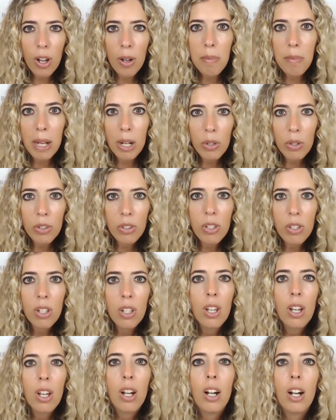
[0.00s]
amounts
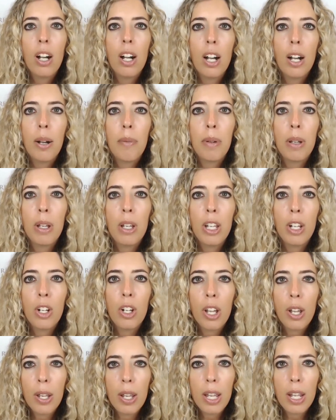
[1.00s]
in
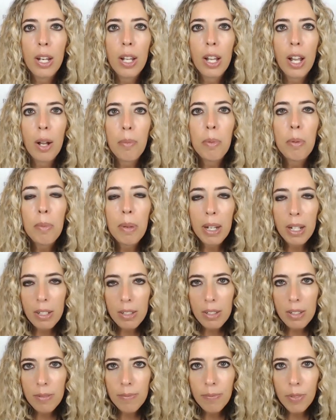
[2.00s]
a couple
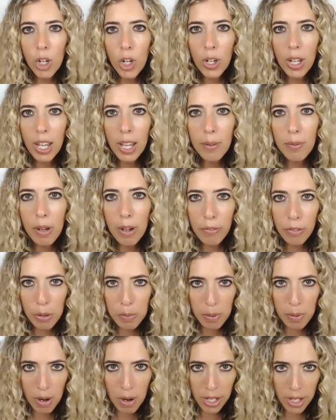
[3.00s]
minutes, okay, of your
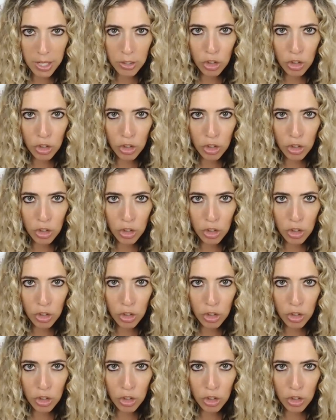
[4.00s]
product.